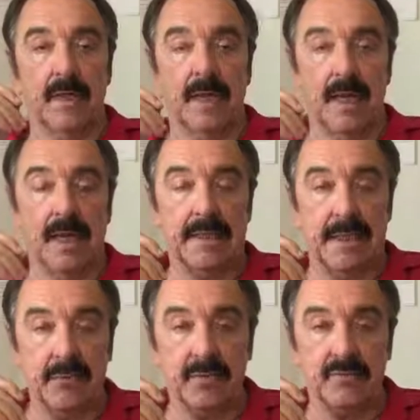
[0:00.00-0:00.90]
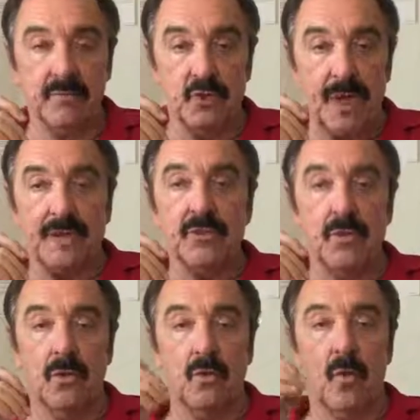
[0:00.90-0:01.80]
And he was from
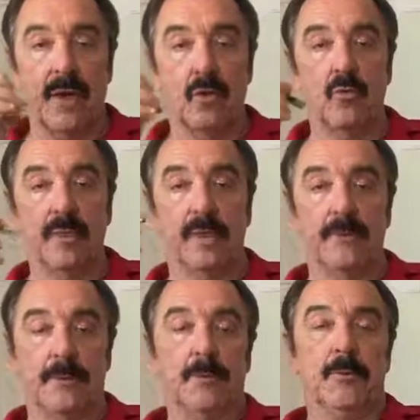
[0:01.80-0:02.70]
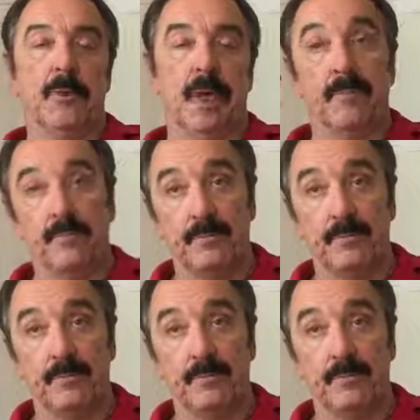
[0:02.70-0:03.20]
Jackson Hole, Wyoming. I